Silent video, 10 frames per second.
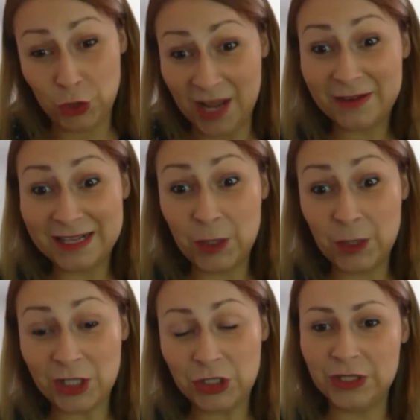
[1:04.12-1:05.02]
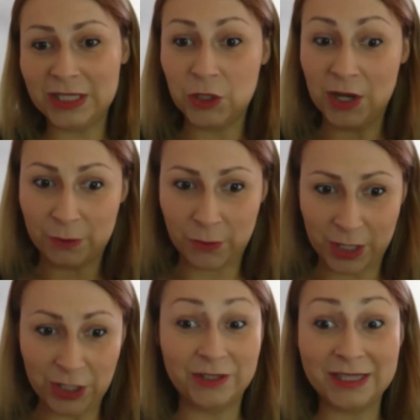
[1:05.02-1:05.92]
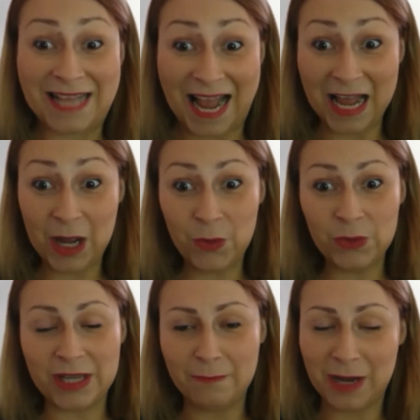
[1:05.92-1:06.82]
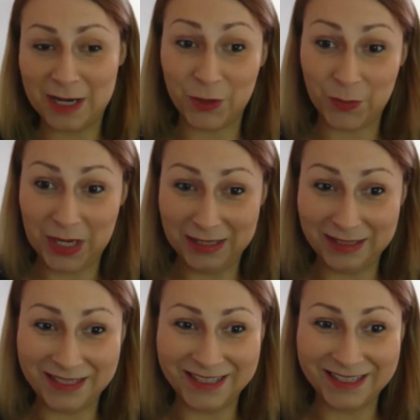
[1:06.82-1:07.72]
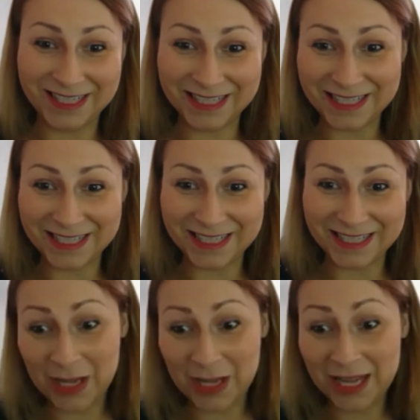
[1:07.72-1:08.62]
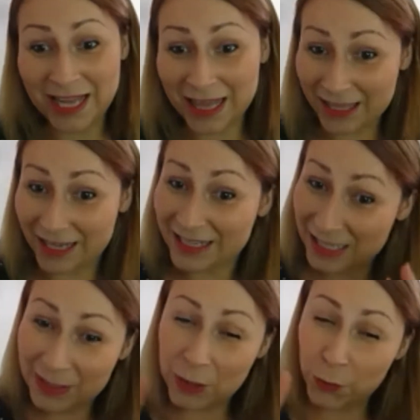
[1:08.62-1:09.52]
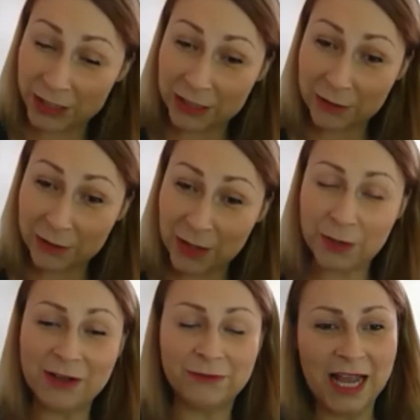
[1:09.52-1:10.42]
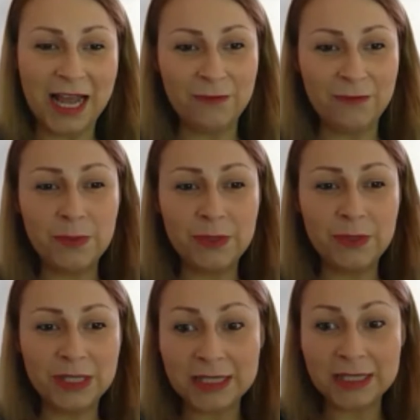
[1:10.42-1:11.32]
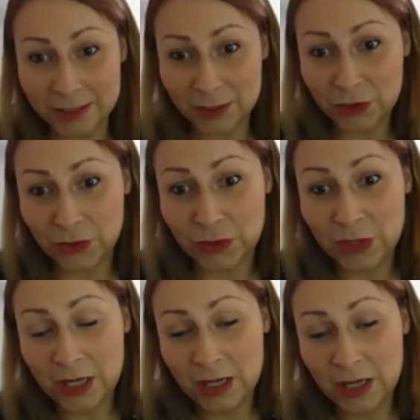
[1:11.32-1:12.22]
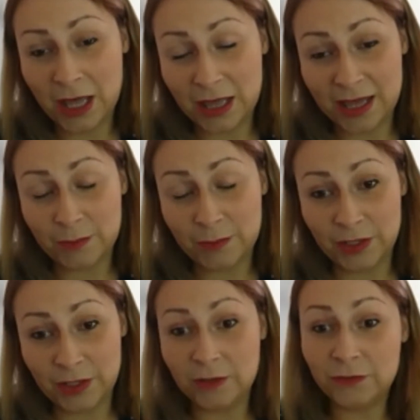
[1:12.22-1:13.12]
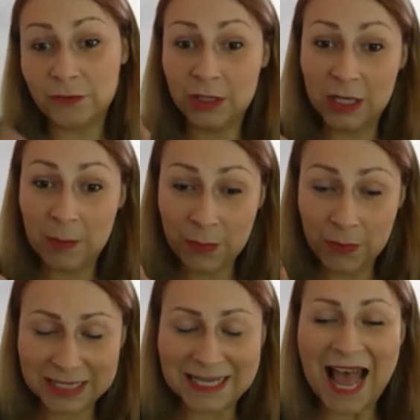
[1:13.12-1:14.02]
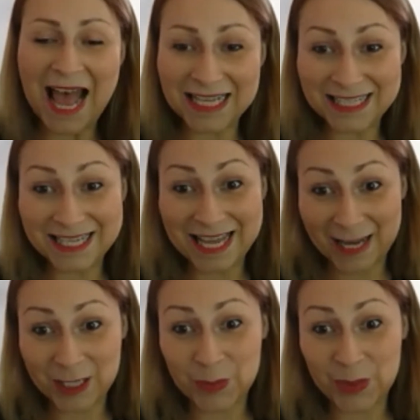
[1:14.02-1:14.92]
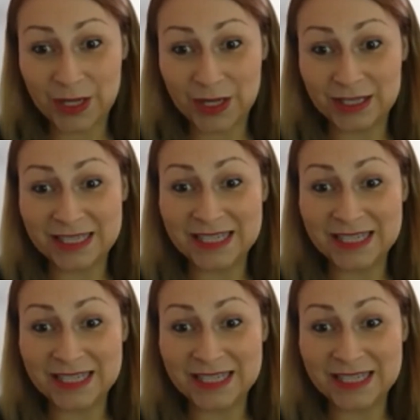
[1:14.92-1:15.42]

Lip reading: have any questions, and you have questions now that might not be answered in this 30-minute window that we roughly have, please head to their booth, press Ask the Expert